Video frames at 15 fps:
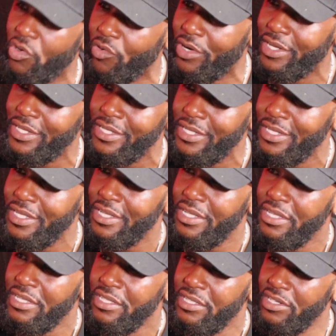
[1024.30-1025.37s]
on.
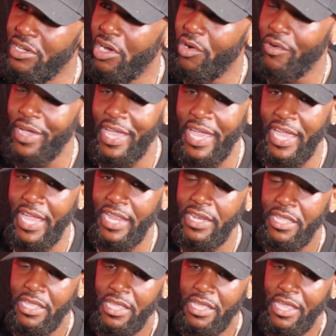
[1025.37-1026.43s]

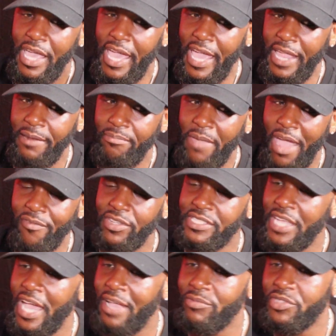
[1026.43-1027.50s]
And every
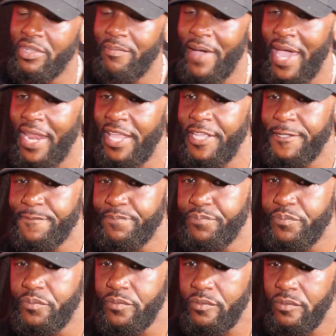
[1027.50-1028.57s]
time somebody
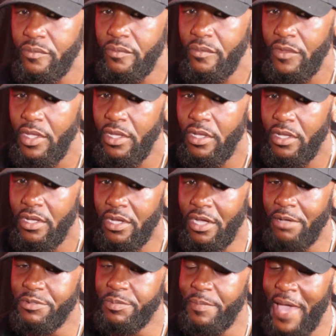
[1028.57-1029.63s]

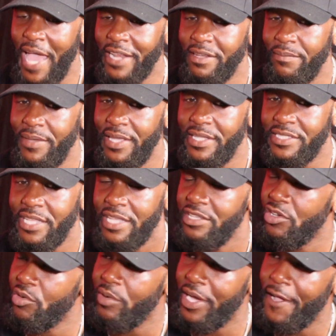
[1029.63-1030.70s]
comes back to me and say, you
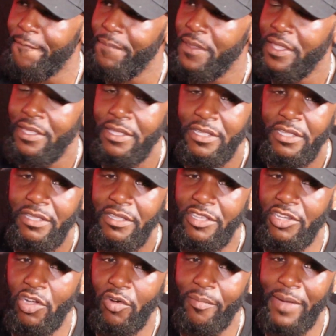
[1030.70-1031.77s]
know what,
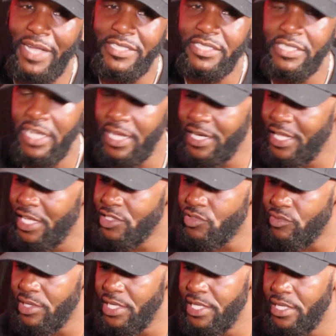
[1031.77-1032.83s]
my son
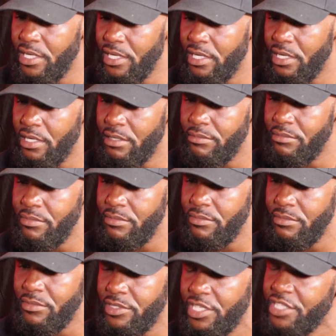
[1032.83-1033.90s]
has really
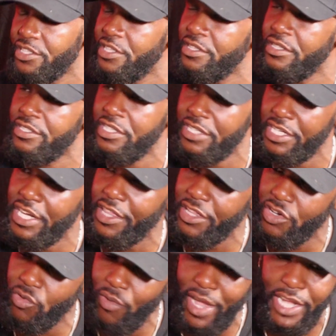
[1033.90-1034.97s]
took
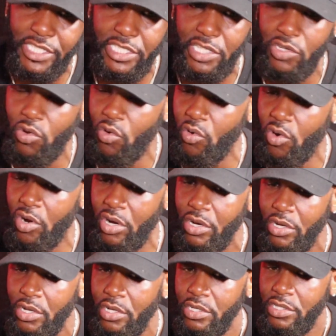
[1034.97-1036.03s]
another direction, or
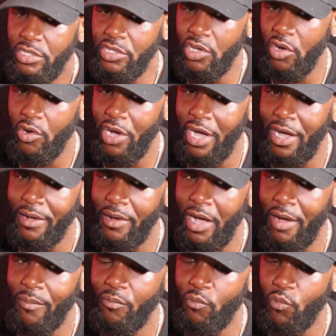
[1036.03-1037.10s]

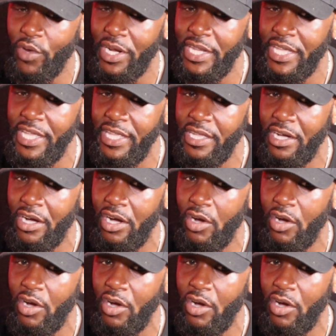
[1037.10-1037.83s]
I'm really